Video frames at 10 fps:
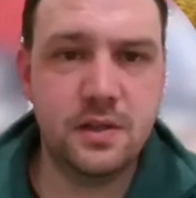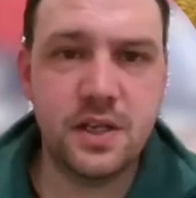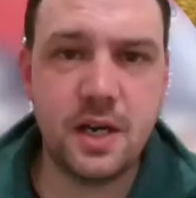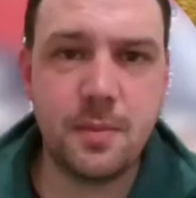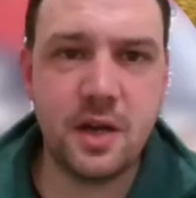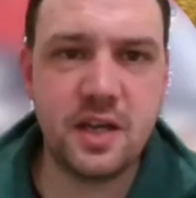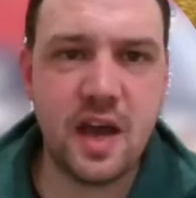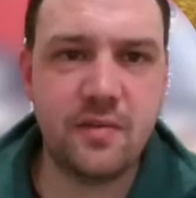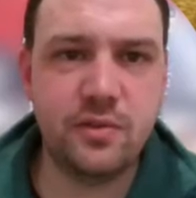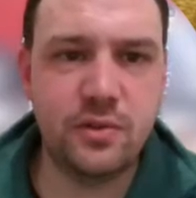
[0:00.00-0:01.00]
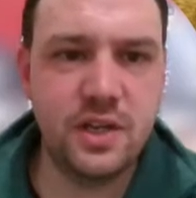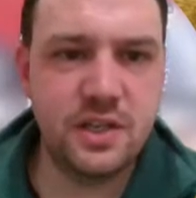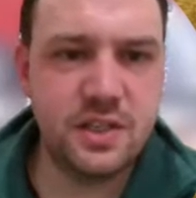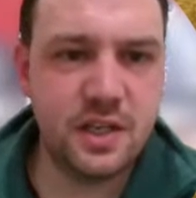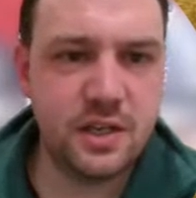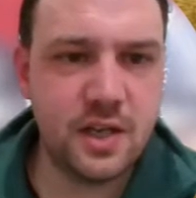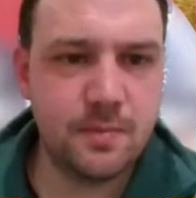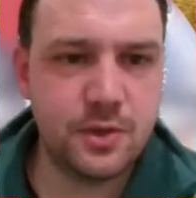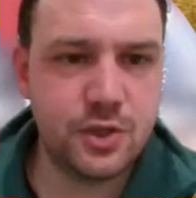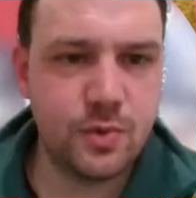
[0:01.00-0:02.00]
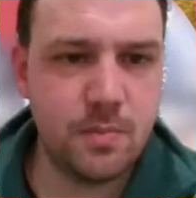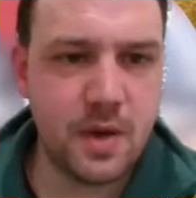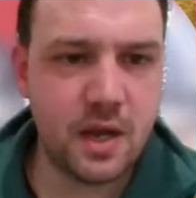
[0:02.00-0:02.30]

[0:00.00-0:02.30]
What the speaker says: The Jacobite cavalry did attempt to sweep